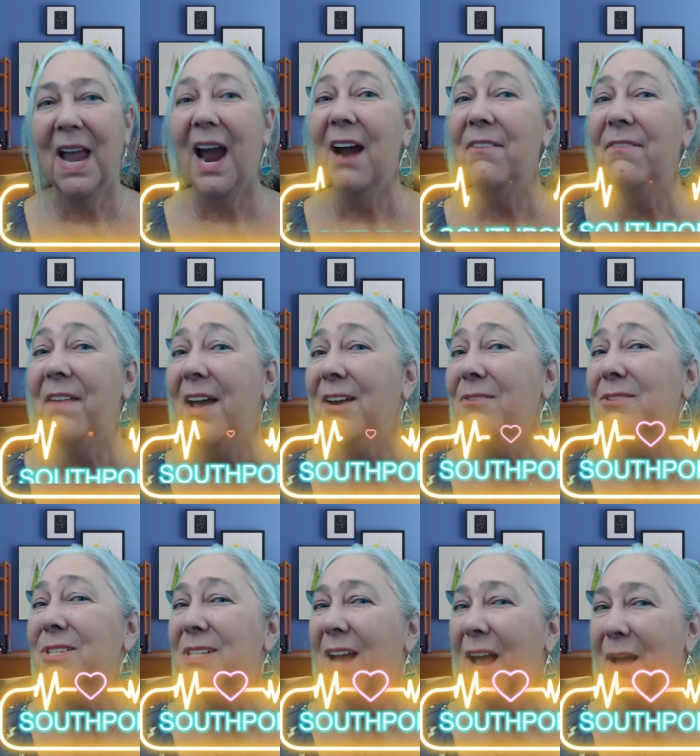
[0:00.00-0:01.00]
Our final
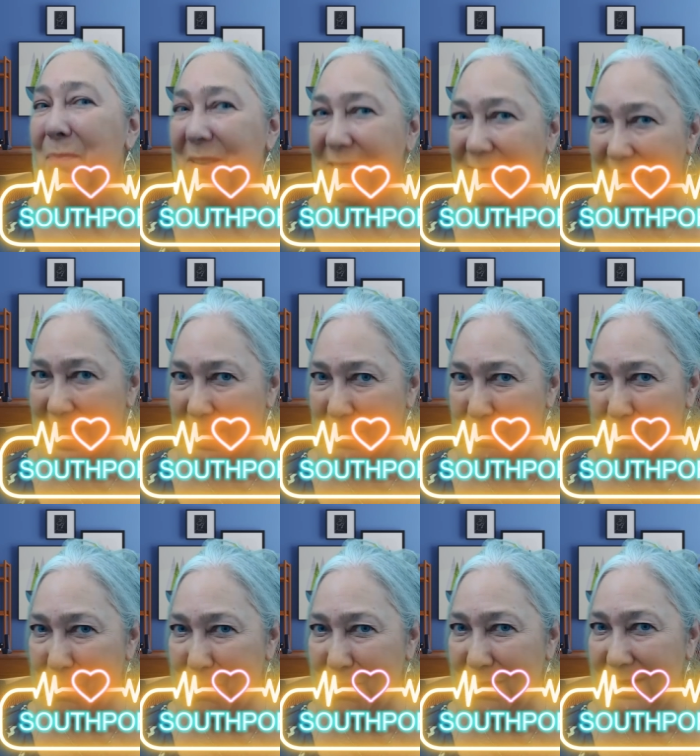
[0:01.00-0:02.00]
stop is
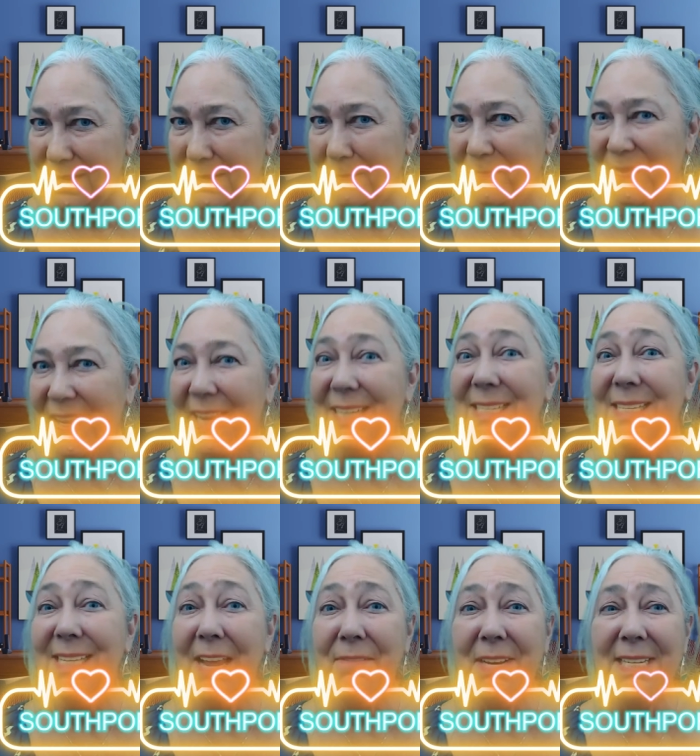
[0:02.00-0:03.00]
Southport. In
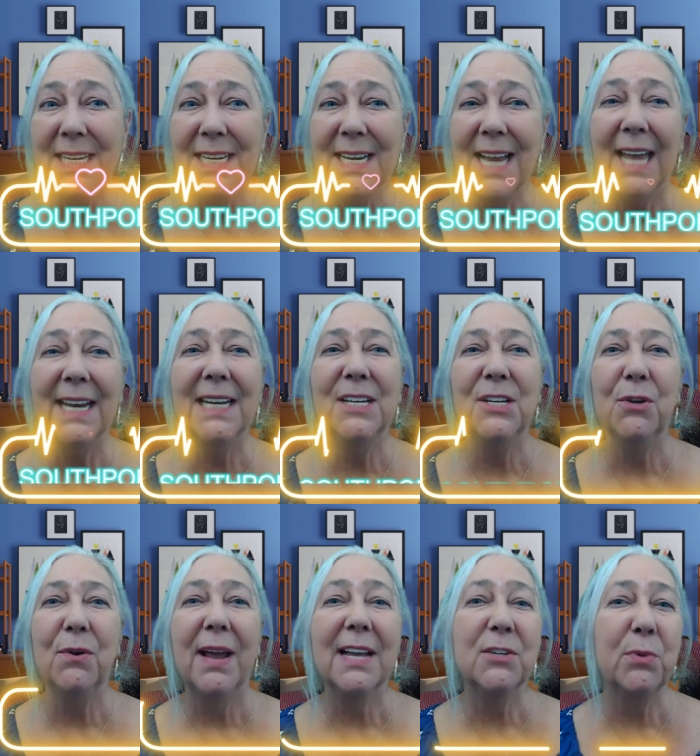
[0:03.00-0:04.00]

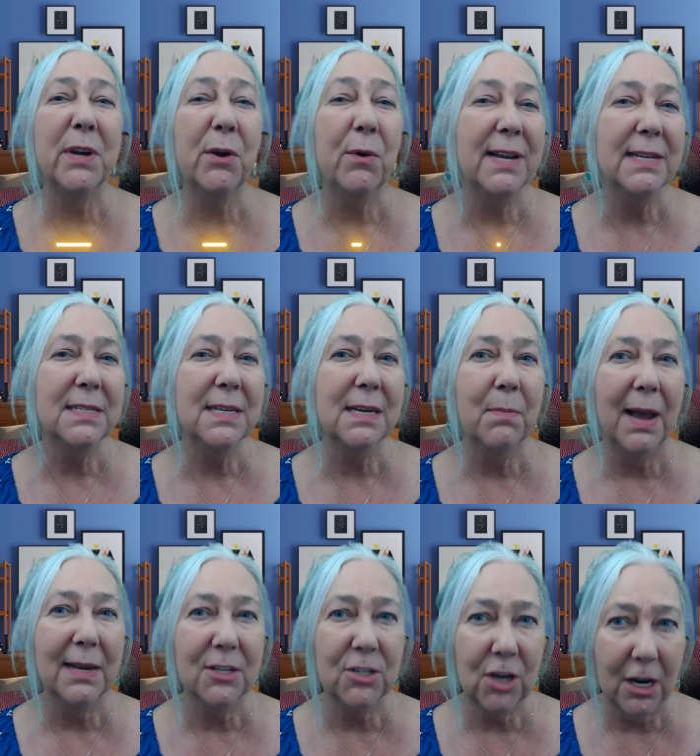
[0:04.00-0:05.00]
1792, as requested
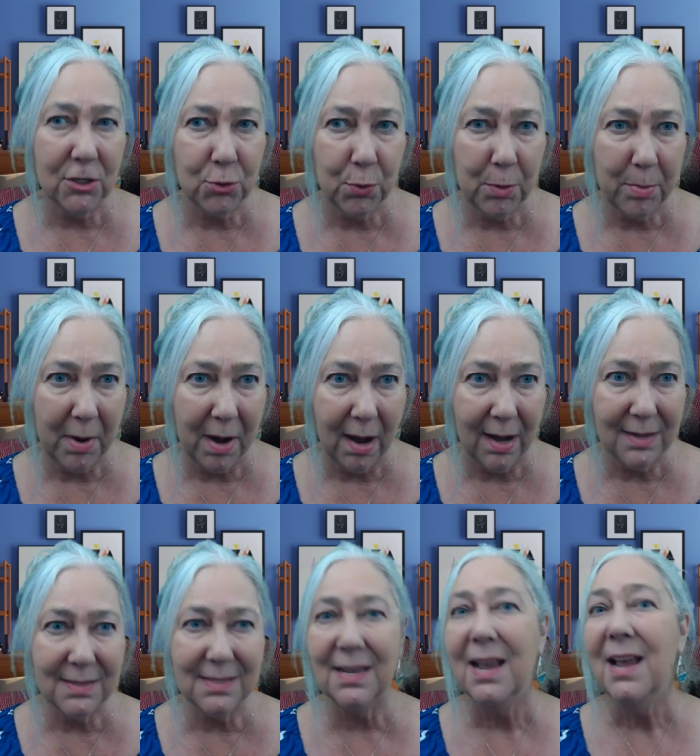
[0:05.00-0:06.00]
by Joshua
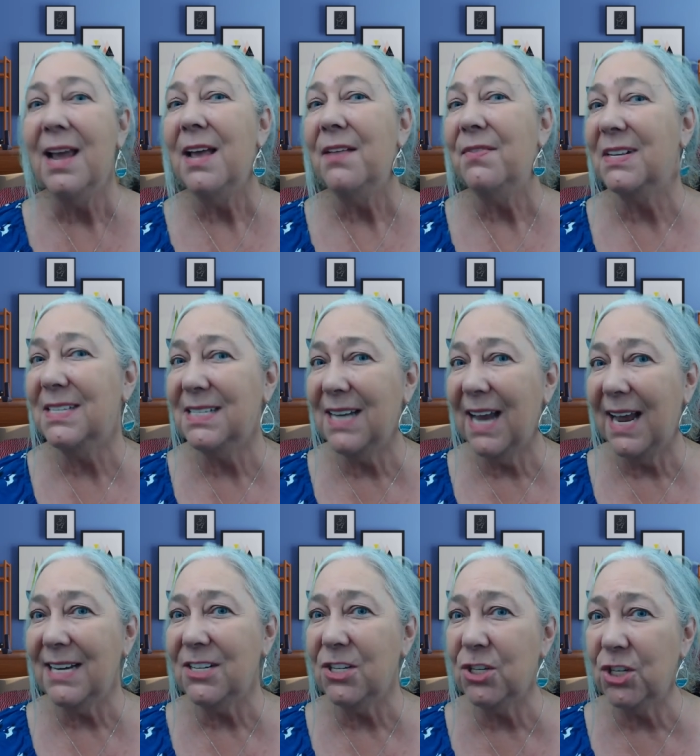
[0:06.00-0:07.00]
Potts, the
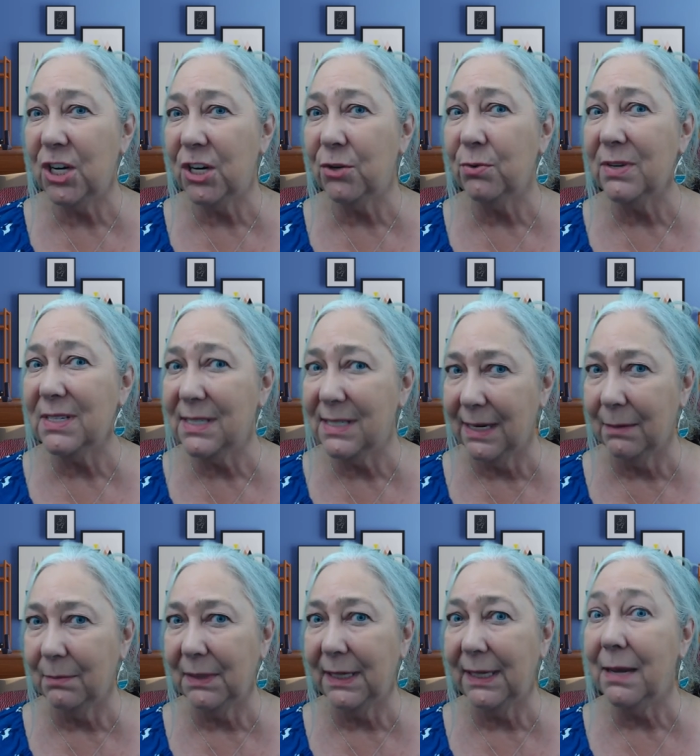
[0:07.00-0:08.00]
state's General
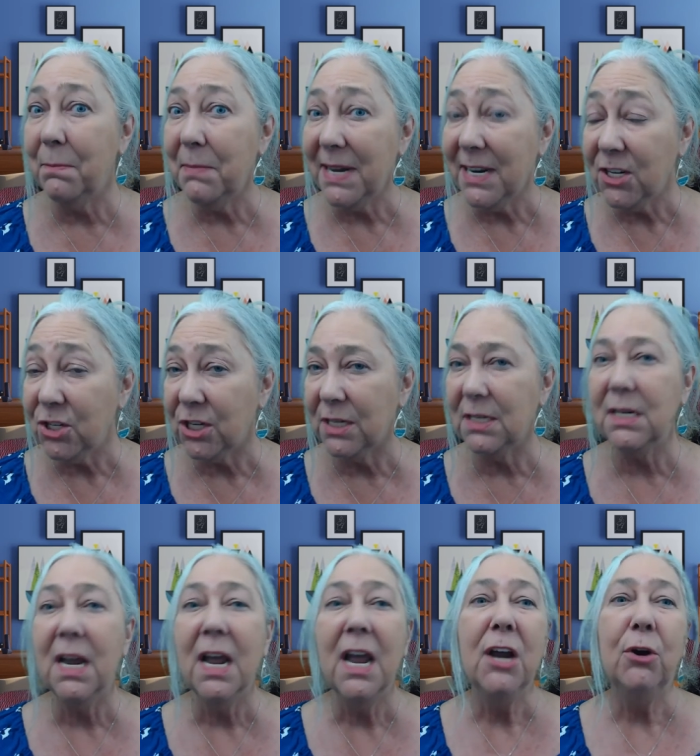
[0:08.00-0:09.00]
Assembly commissioned
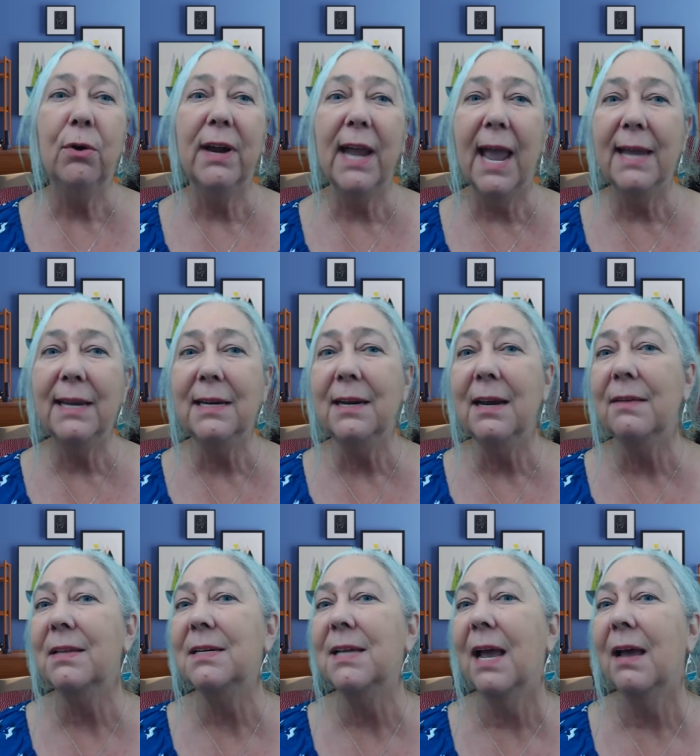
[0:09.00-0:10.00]
creating of
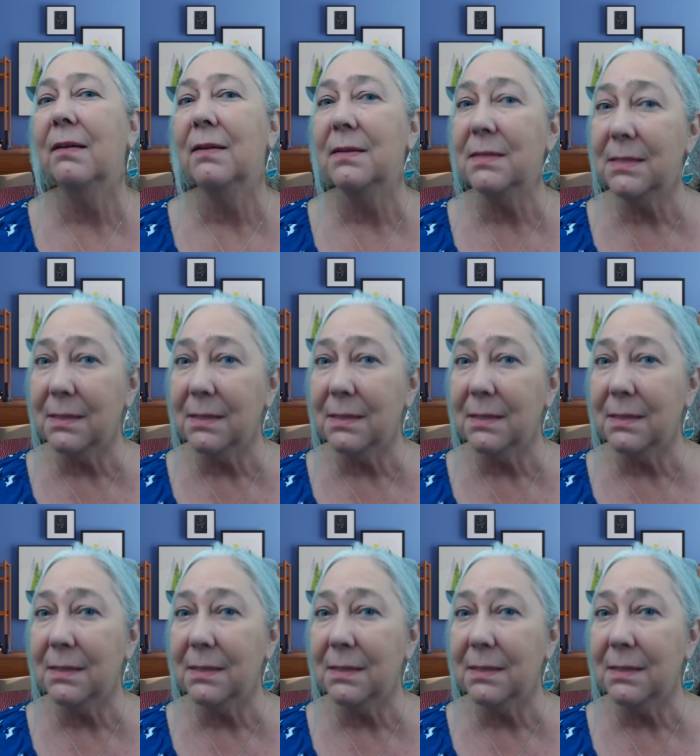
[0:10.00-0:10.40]
the town of